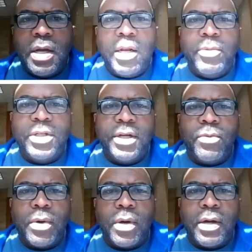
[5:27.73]
Let me share
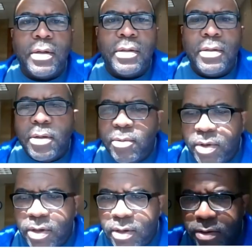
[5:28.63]
why.
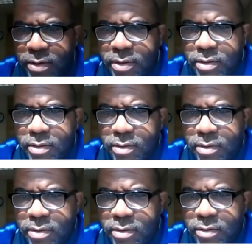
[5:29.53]
Because
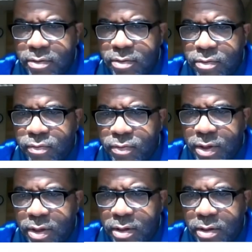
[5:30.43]

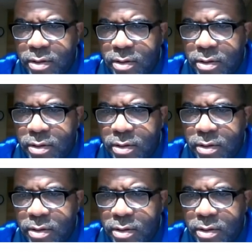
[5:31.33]
3